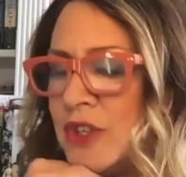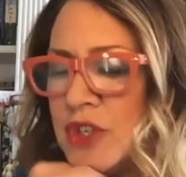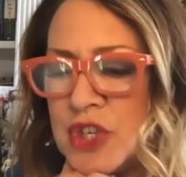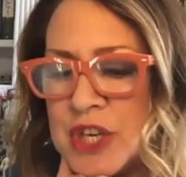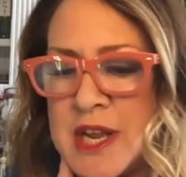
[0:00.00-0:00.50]

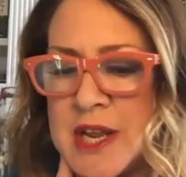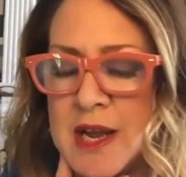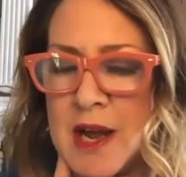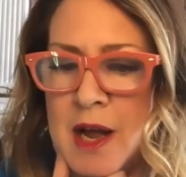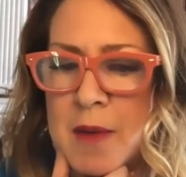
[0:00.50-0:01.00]
she,
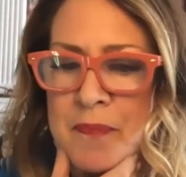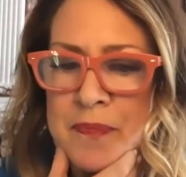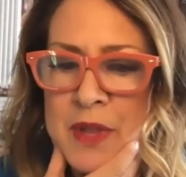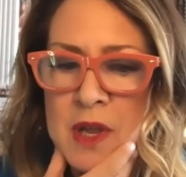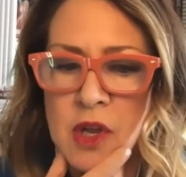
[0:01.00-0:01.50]
um,
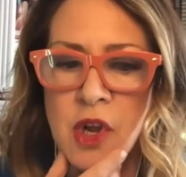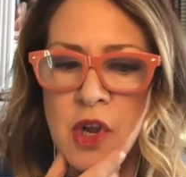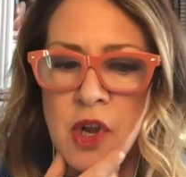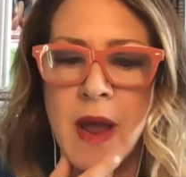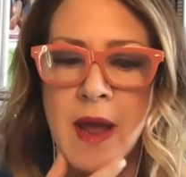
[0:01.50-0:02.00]
you
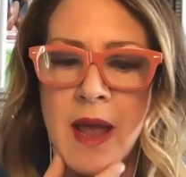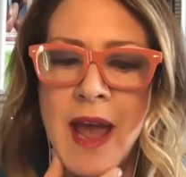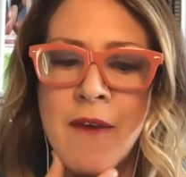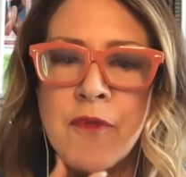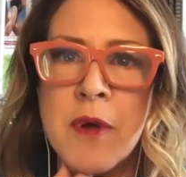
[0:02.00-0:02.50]
know,
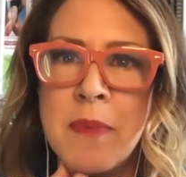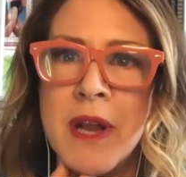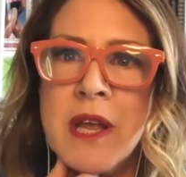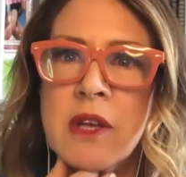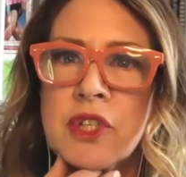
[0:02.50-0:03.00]

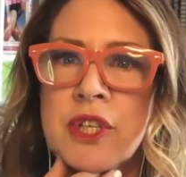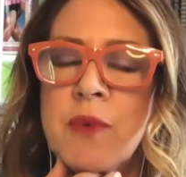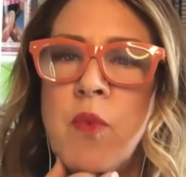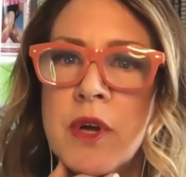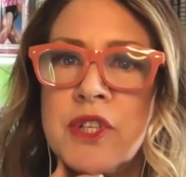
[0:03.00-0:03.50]
everybody,
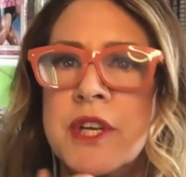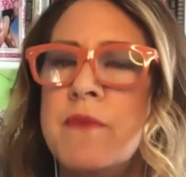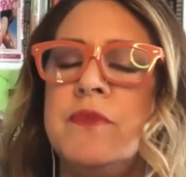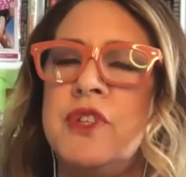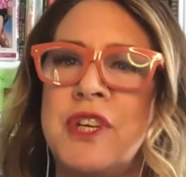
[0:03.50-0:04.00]
she,
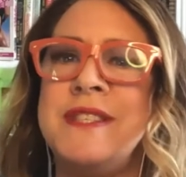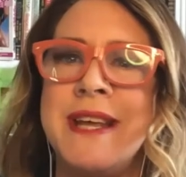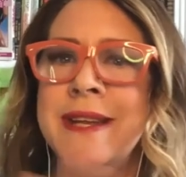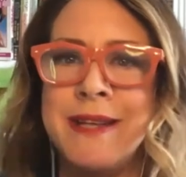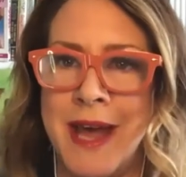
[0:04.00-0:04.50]
she, she's
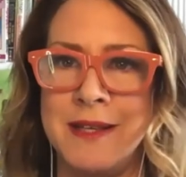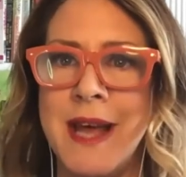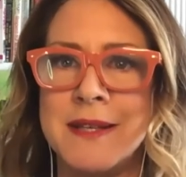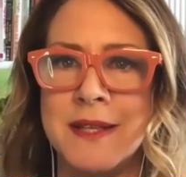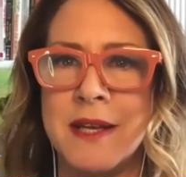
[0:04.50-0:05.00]

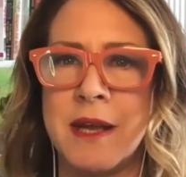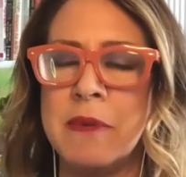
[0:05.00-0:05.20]
incandescent.